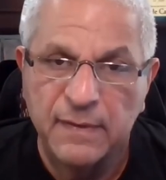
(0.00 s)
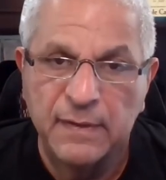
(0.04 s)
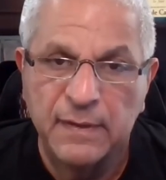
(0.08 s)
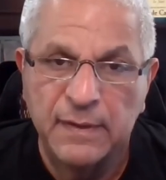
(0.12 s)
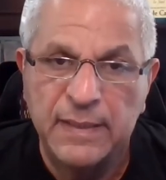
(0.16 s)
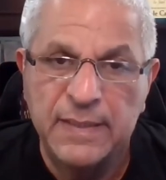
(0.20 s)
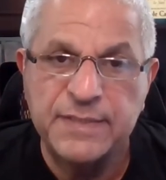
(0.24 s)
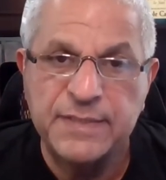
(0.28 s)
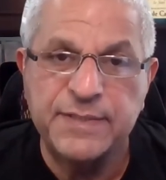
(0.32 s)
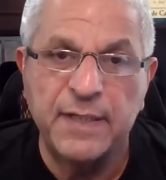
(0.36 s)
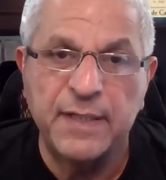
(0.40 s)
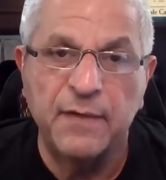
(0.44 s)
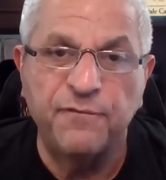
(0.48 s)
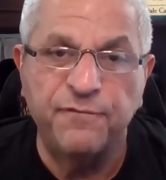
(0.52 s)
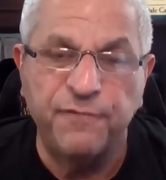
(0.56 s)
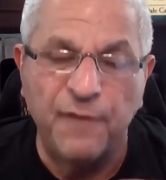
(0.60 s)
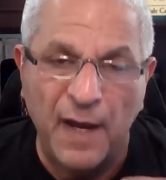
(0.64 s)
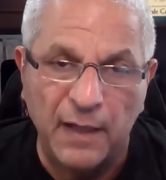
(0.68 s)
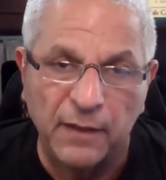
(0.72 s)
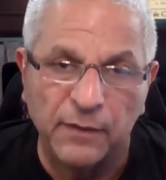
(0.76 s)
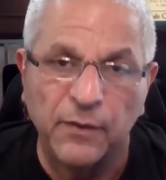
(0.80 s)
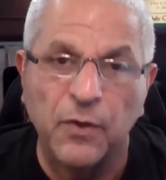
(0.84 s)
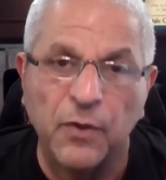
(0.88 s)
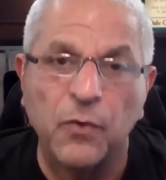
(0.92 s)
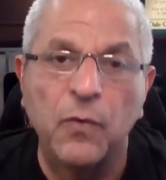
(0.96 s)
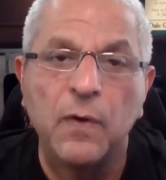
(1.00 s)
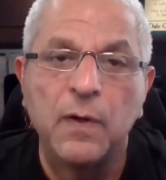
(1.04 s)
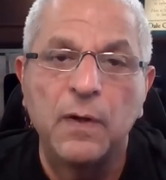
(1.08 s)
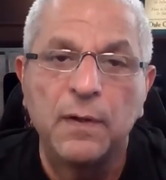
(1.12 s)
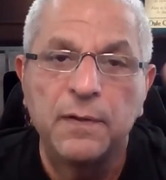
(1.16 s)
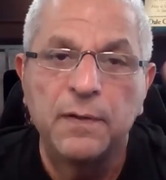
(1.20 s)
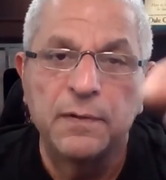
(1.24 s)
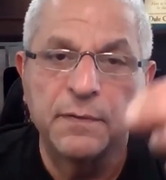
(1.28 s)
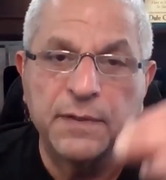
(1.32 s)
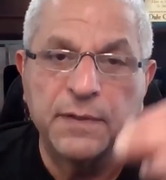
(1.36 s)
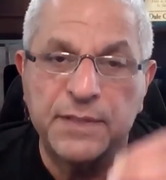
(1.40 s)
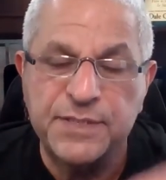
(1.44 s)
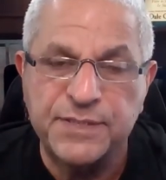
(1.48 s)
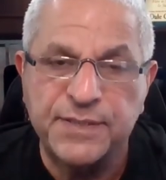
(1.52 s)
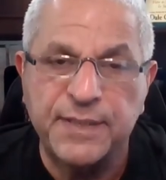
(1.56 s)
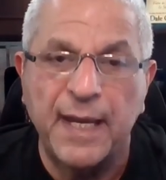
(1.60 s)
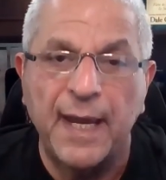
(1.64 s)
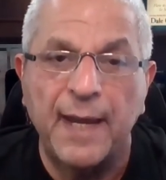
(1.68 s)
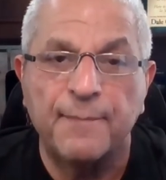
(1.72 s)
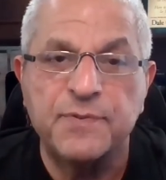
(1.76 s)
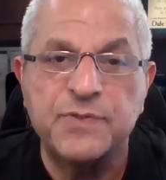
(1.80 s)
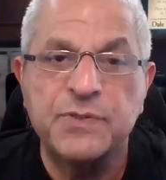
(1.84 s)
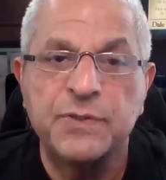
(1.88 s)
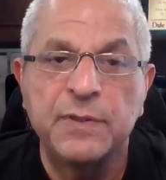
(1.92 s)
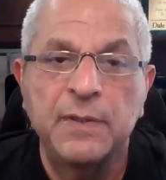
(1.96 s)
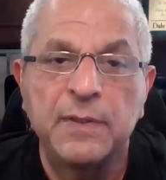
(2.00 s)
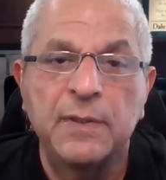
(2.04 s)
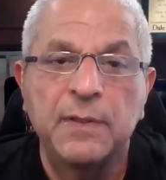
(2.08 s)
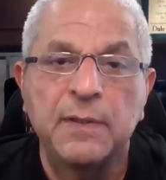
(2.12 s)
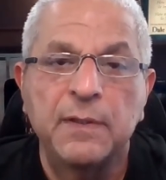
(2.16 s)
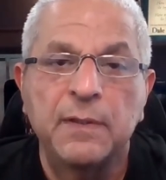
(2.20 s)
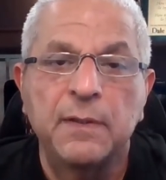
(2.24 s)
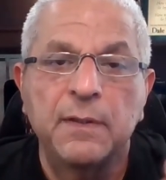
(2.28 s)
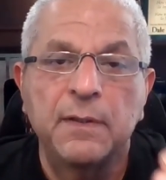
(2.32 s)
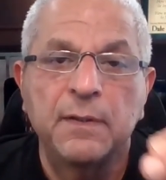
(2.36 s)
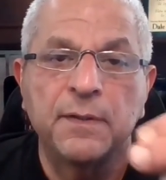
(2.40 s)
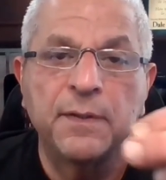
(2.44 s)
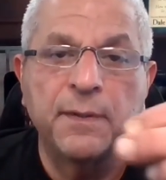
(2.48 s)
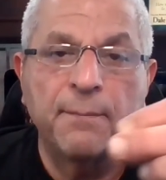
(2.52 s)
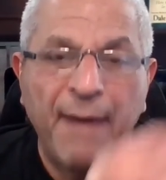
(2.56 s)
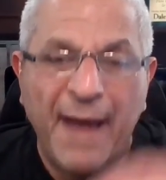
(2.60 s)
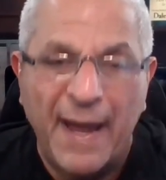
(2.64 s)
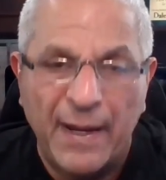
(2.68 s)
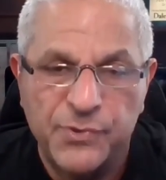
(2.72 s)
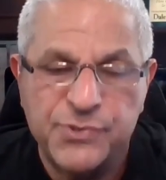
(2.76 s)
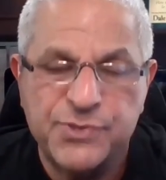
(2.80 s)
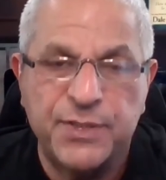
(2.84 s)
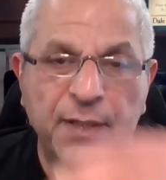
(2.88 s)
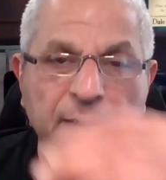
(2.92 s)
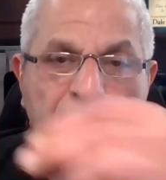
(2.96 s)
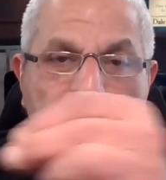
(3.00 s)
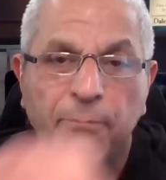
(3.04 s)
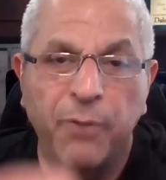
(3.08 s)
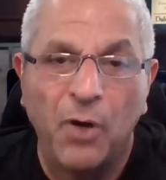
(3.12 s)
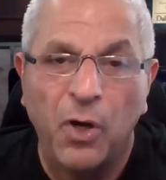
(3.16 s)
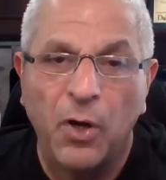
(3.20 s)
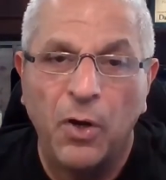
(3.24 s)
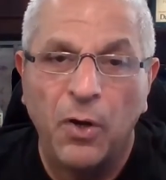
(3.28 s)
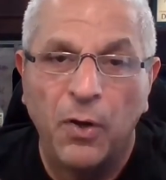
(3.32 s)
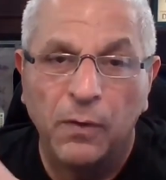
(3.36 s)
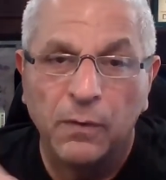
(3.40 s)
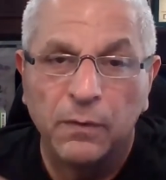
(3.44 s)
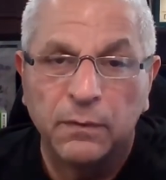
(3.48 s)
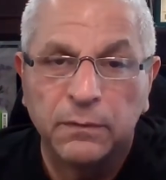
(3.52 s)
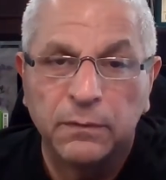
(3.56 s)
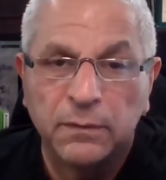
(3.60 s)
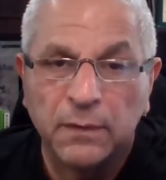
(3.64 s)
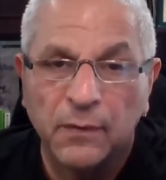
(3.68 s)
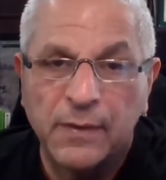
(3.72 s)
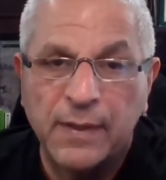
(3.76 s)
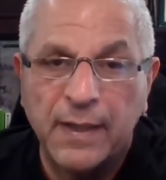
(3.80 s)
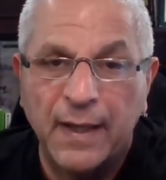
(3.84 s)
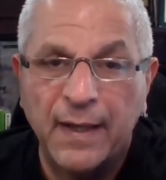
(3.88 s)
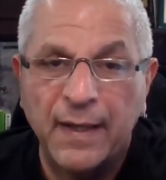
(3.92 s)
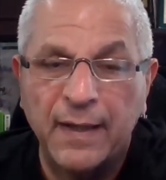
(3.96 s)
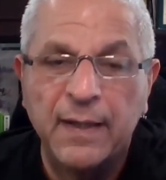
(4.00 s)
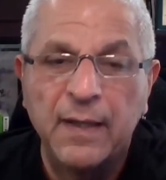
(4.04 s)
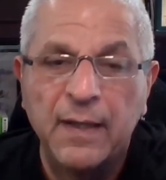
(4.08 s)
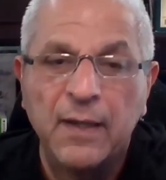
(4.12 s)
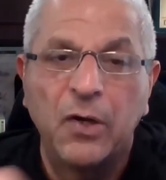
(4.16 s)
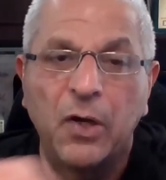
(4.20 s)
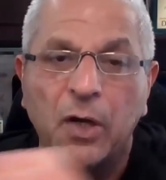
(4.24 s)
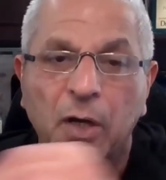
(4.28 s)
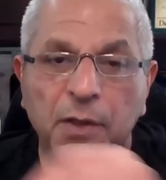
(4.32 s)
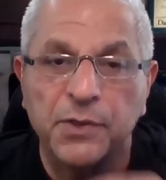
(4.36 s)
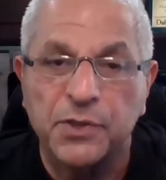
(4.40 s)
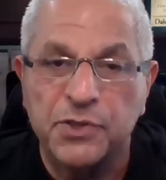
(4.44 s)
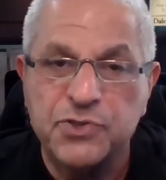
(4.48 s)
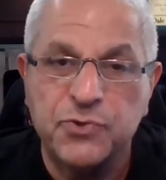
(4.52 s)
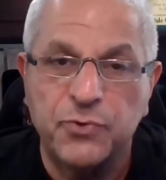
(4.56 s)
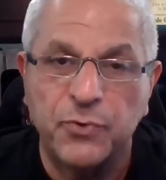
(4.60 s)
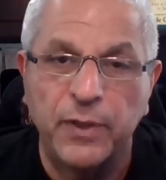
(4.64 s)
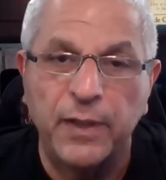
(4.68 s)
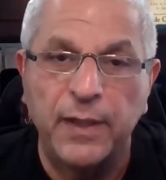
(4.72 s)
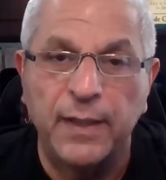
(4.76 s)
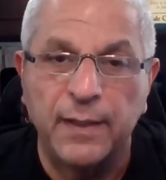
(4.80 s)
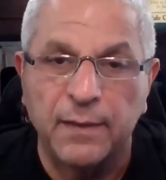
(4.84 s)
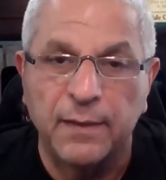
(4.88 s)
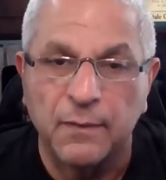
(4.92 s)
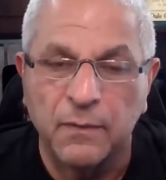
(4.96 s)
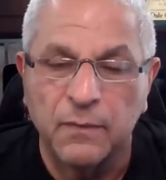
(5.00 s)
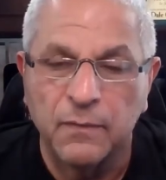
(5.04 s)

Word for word: He said, follow the steps, the bouncing ball, okay, on the screen.